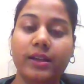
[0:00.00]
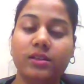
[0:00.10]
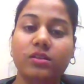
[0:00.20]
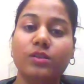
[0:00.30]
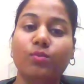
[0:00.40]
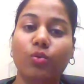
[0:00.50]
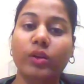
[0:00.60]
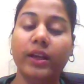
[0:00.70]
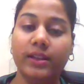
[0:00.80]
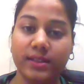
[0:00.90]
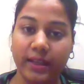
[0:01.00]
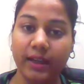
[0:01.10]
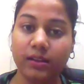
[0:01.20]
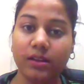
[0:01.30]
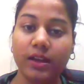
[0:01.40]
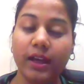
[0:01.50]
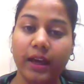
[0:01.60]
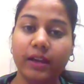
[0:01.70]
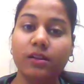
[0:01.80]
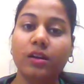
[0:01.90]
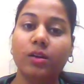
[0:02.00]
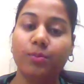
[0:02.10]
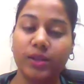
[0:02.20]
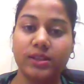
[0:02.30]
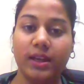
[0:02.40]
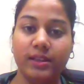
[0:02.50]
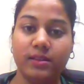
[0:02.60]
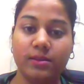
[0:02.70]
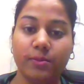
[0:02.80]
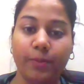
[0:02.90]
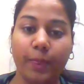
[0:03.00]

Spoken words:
as it is more exact and precise.